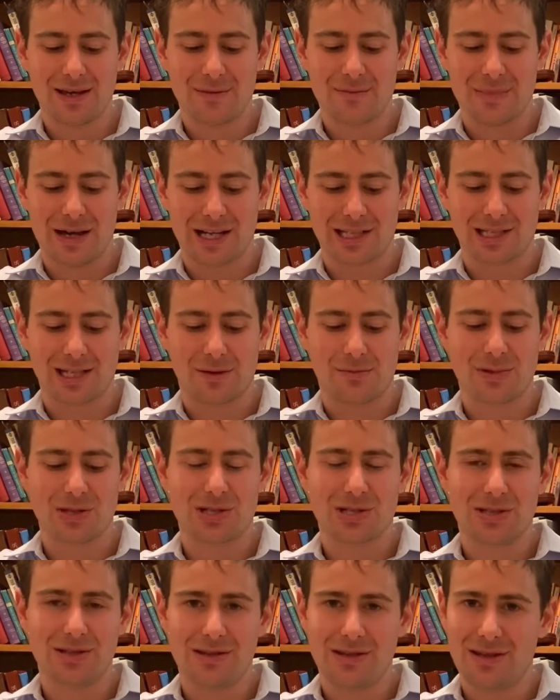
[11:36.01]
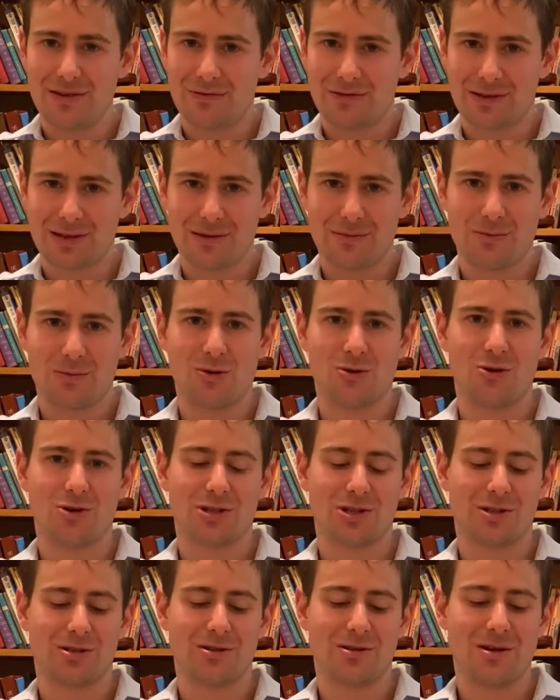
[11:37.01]
makes up a significant
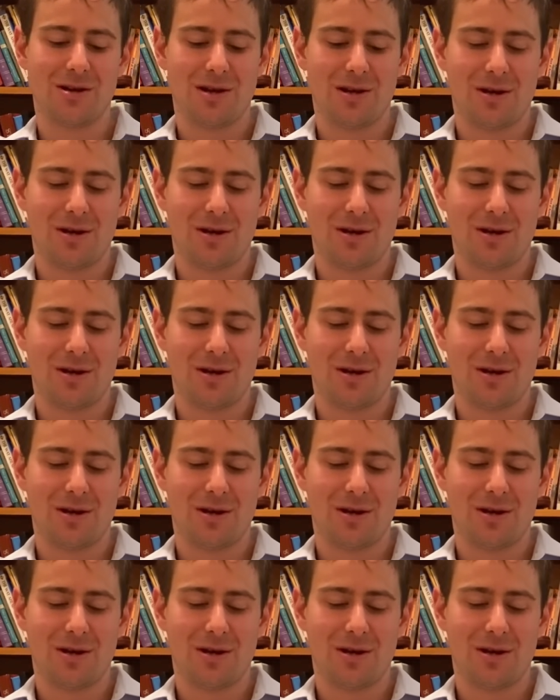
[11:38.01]
portion